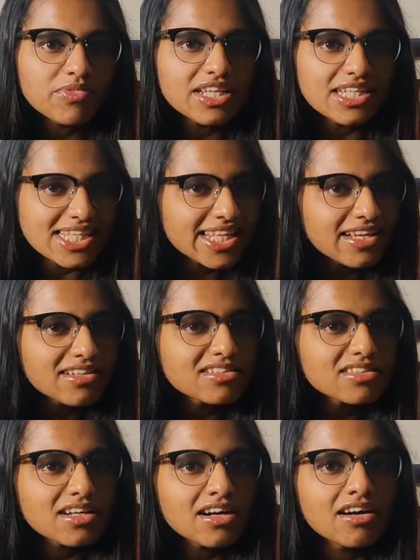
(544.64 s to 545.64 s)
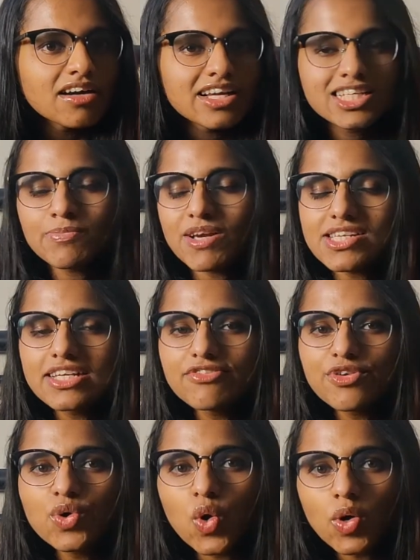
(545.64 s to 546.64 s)
these things, especially if
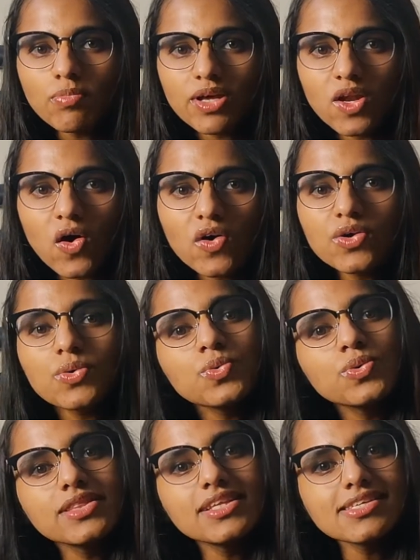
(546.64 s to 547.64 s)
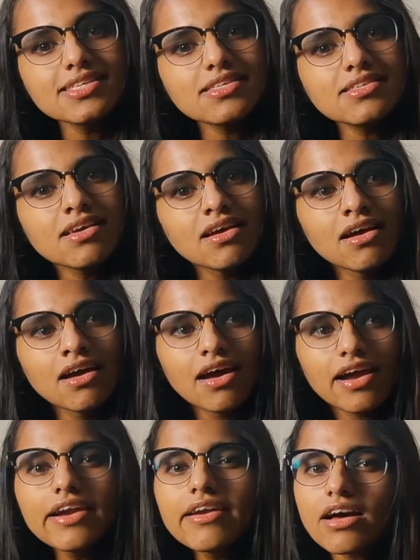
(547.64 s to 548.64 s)
you don't belong to this
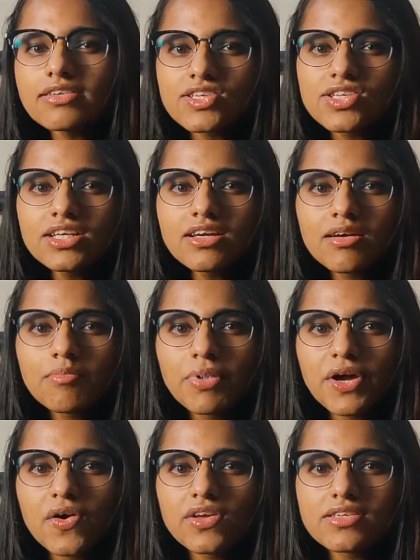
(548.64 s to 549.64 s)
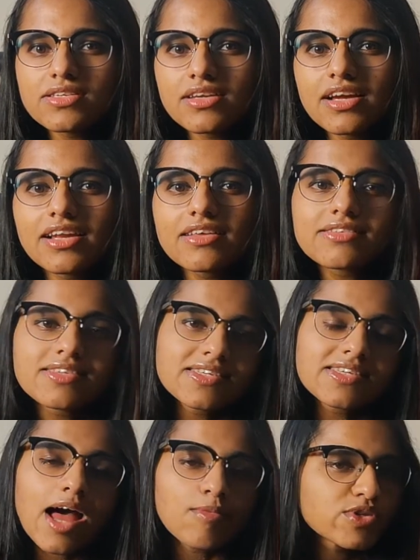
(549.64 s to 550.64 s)
industry, because it
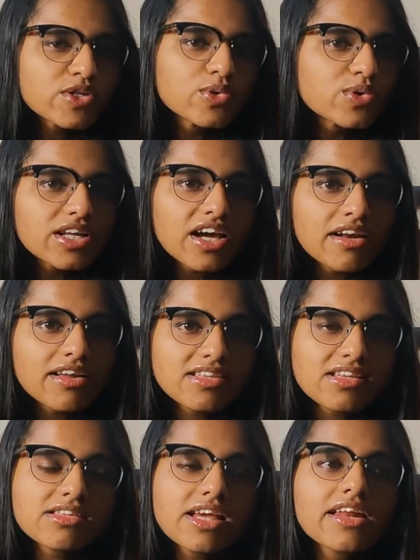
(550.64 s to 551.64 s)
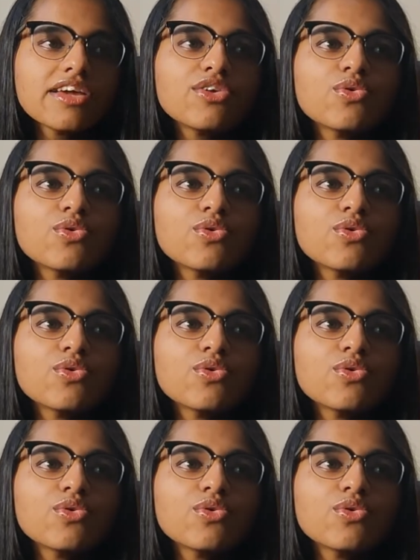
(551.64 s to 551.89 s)
is absolutely unnecessary.